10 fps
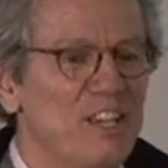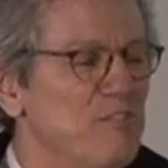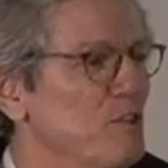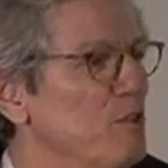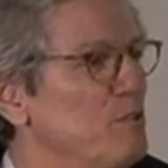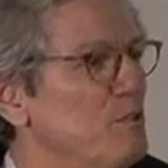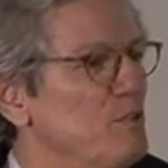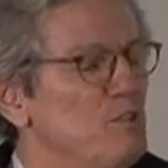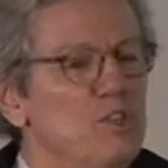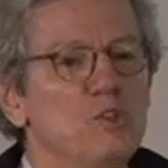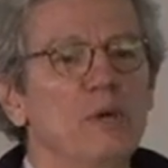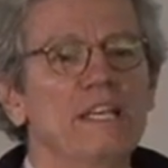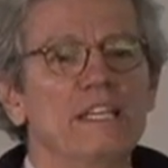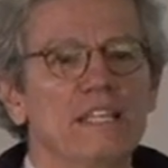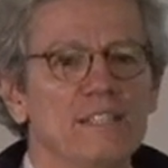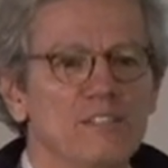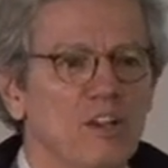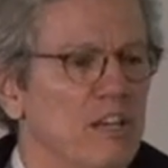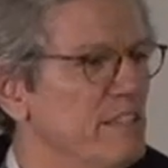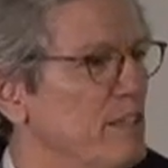If you go to the G20
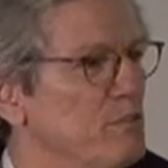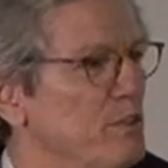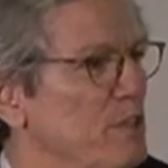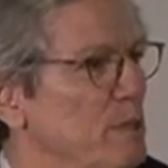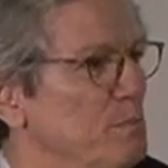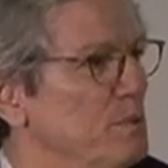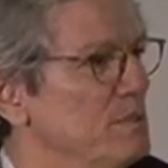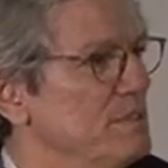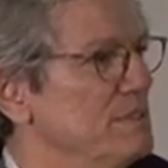context, for example,